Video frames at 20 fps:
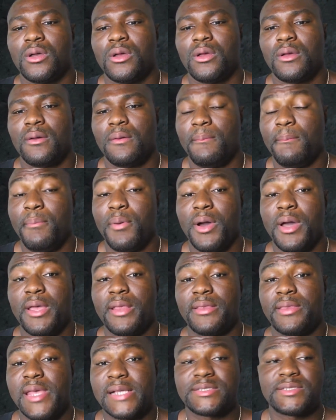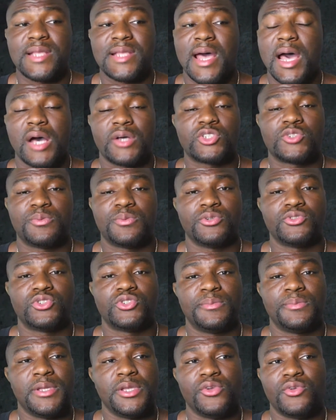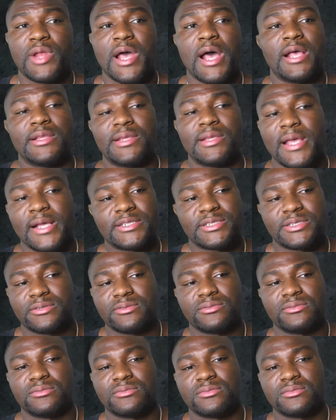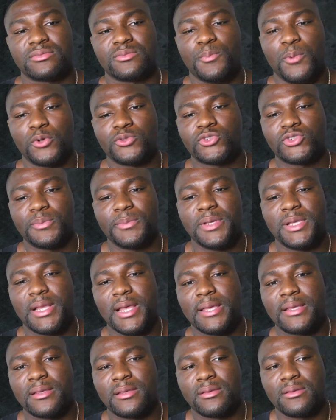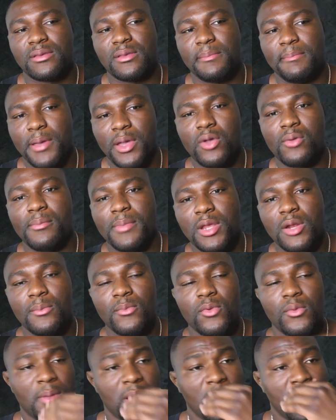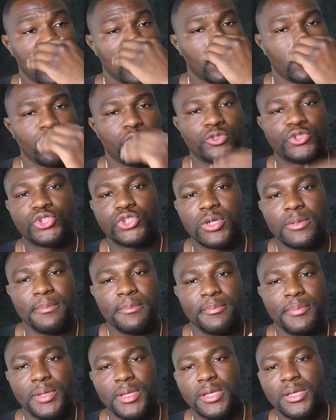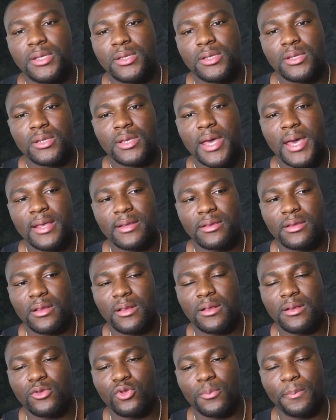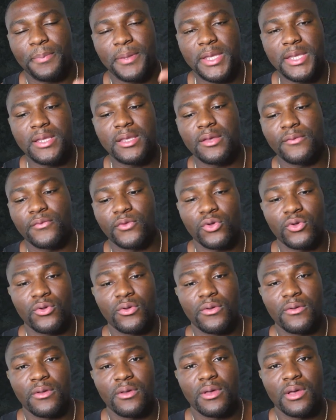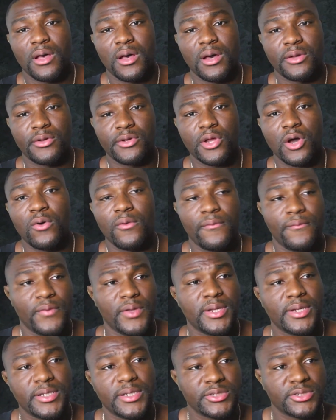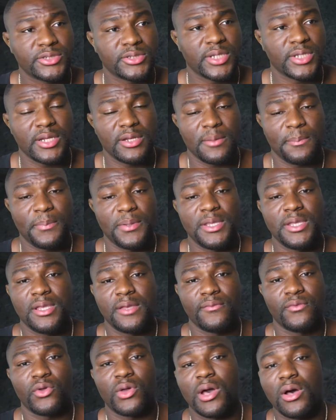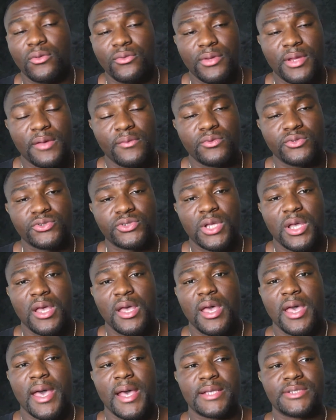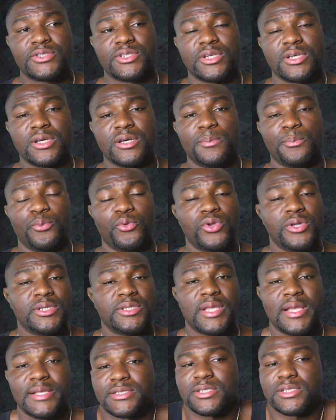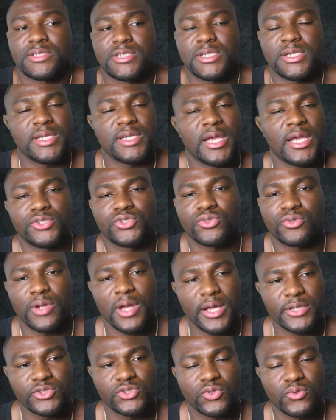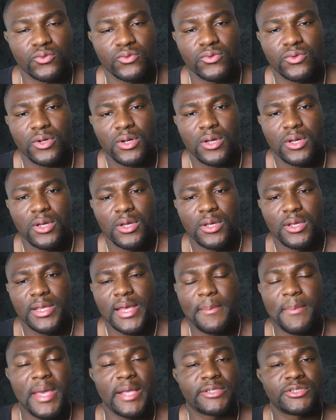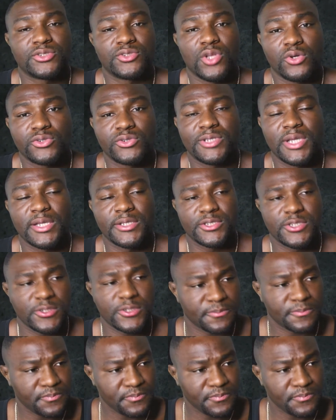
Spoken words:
But that's not how it's supposed to be. That's supposed to be like the bare minimum. You shouldn't be at your peak of your adult fitness and the peak of your health levels as a teenager in high school. It makes no sense.